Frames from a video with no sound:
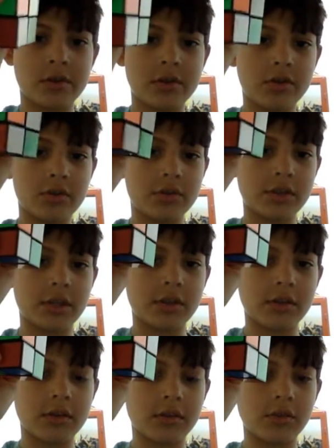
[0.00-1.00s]
They'll say
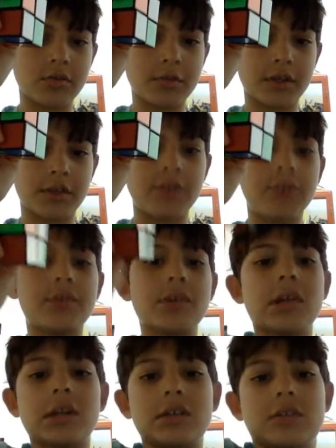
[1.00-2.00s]
that 2x2s are
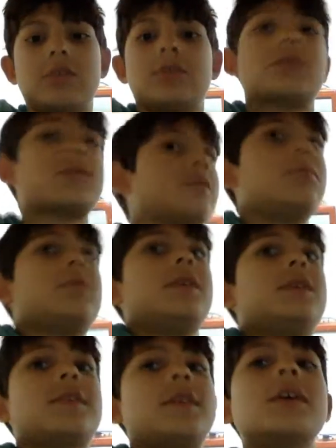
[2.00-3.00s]
like so
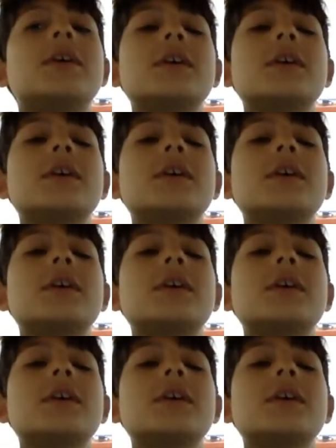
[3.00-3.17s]
easy,